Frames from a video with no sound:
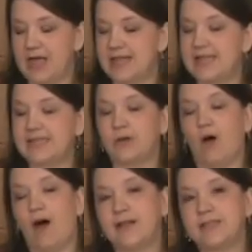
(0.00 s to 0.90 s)
This will
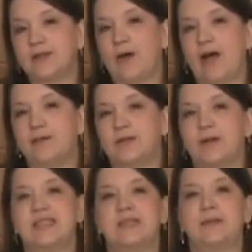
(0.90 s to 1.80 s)
also help to
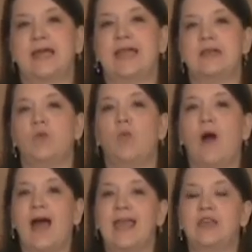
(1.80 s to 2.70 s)
explain
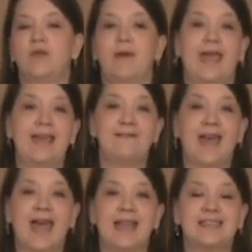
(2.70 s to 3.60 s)
why you may have
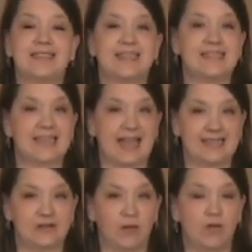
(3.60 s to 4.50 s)
had
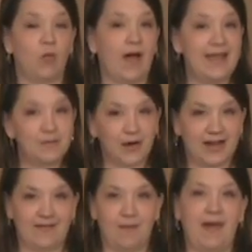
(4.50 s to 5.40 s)
success with white bread
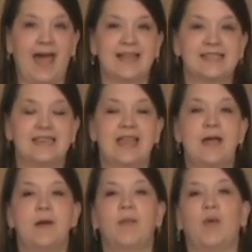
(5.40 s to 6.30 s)
in the past,
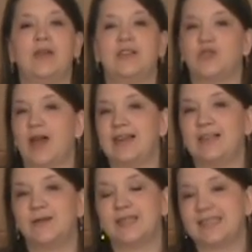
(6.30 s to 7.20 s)
but when you try to
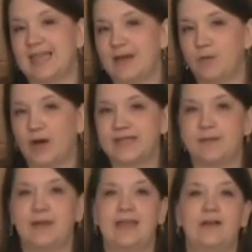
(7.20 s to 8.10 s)
use the same
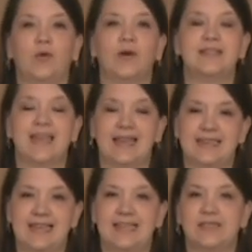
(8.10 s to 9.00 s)
recipe or
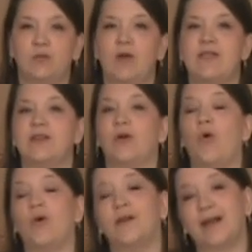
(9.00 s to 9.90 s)
techniques with your
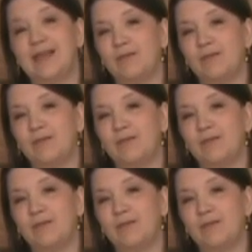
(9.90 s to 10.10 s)
whole grain